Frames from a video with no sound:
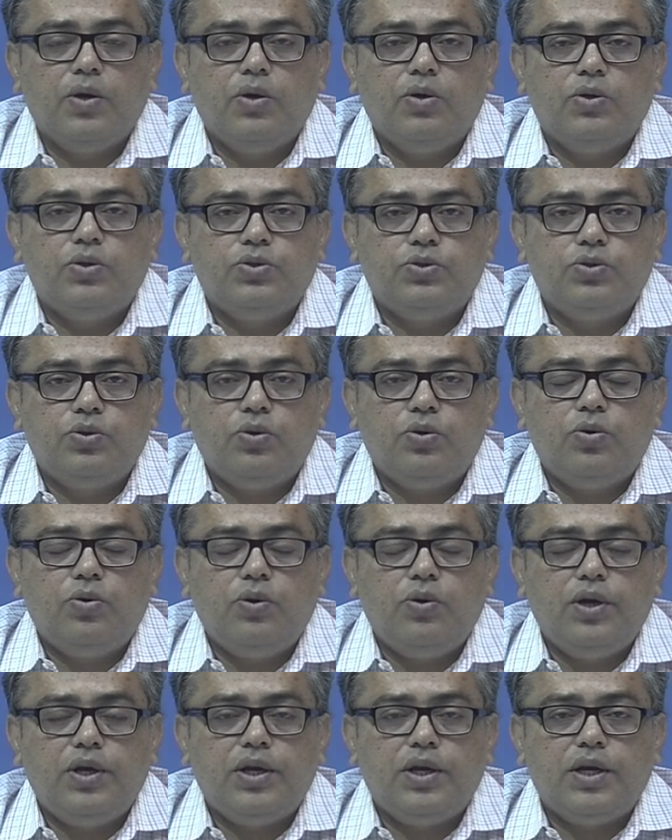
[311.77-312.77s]
So,
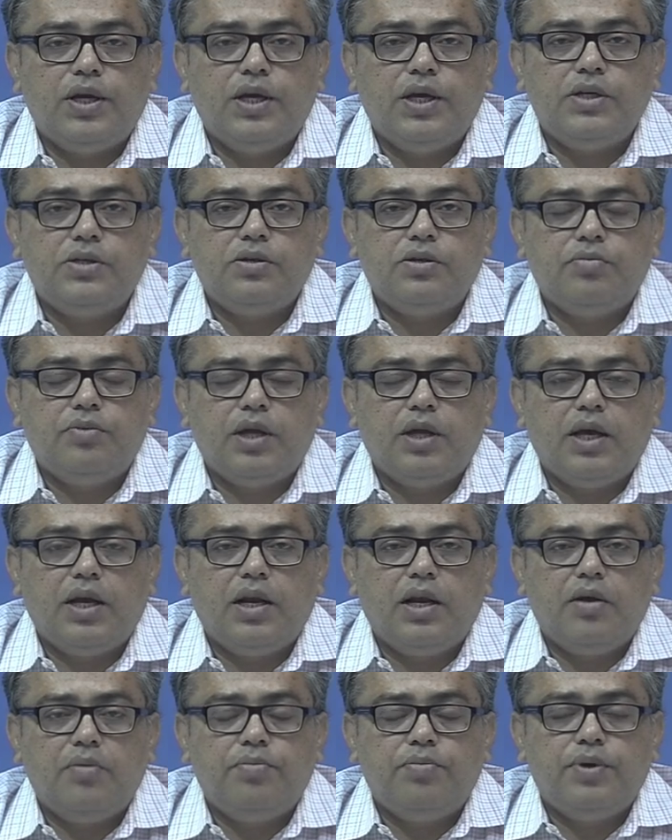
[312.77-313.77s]
in case of the
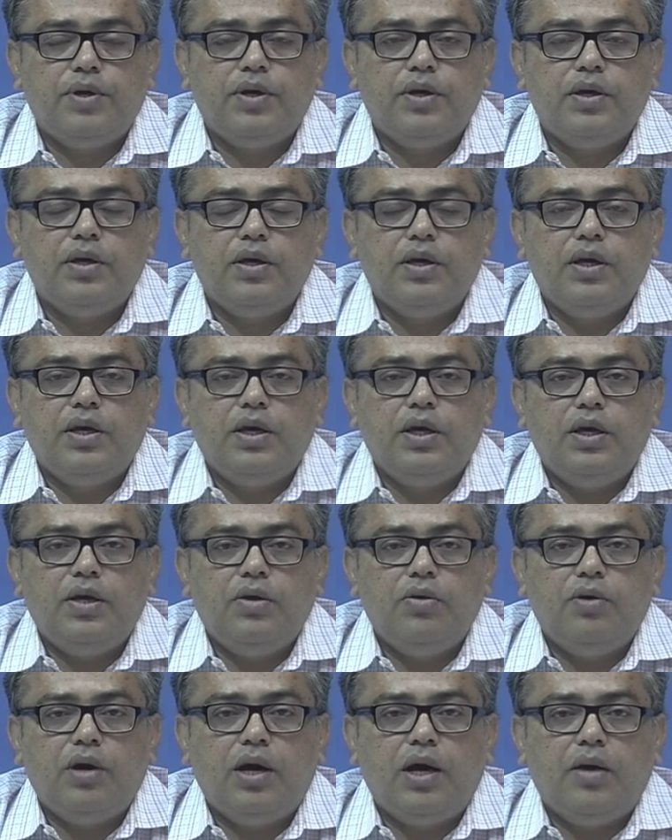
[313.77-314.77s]
LLP,
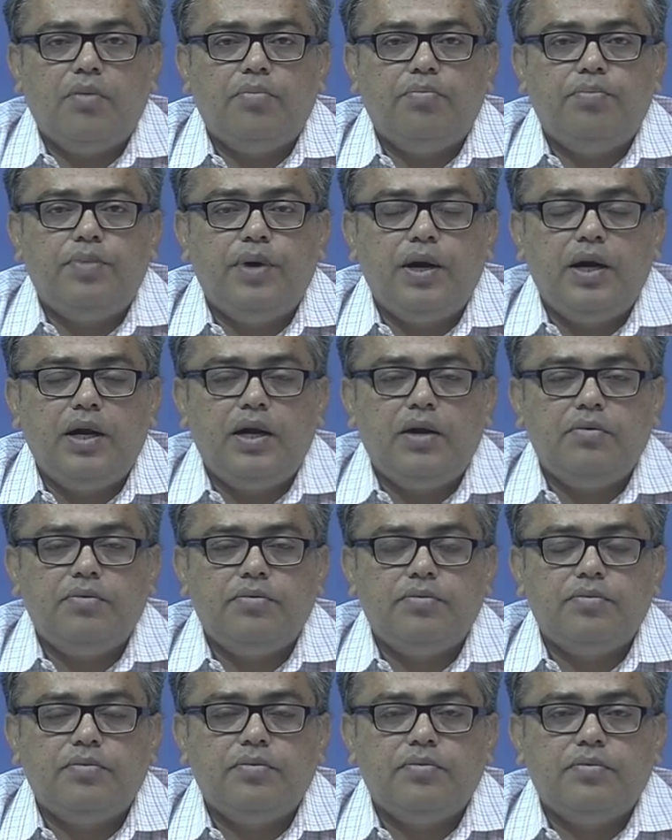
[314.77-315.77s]
you have built
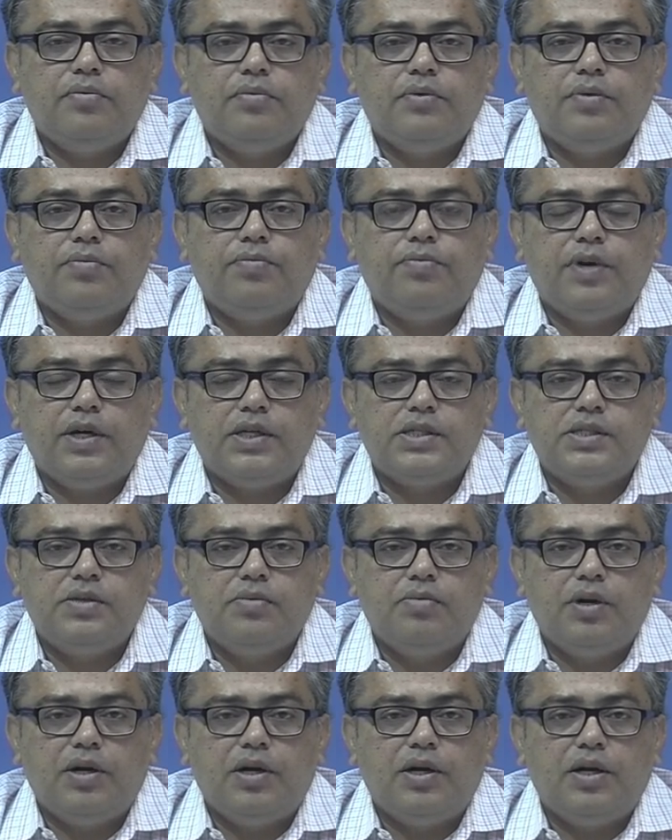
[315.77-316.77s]
up the
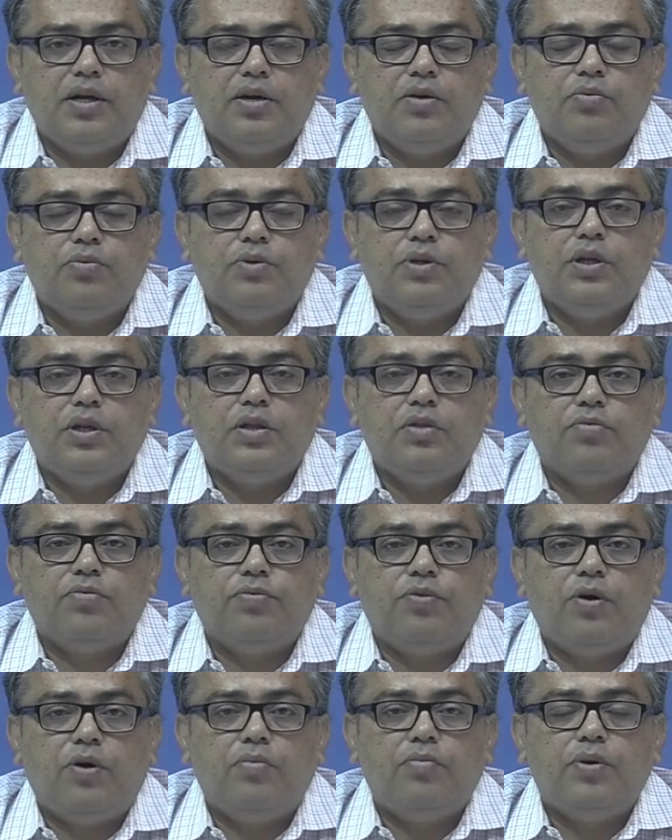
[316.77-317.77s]
flexibility within the
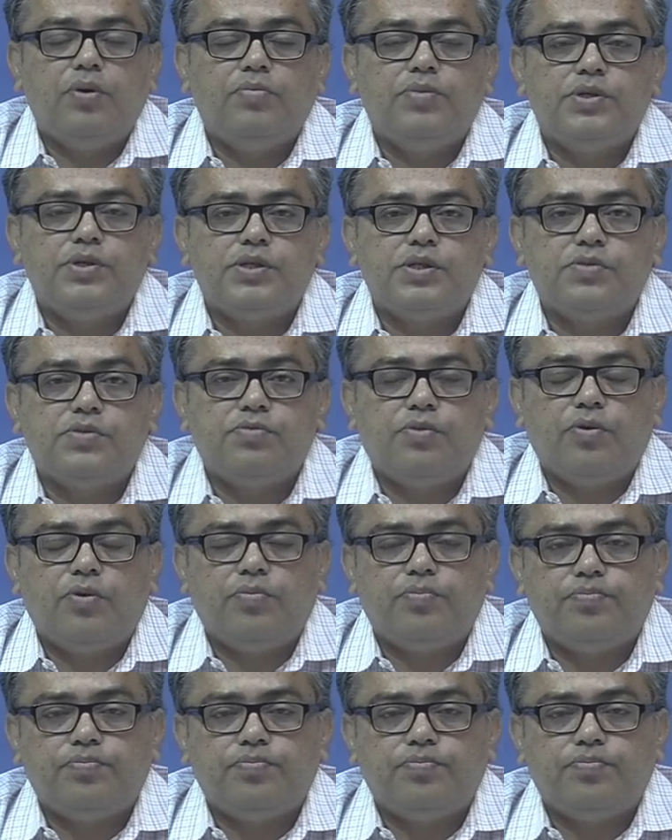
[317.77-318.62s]
formal business form.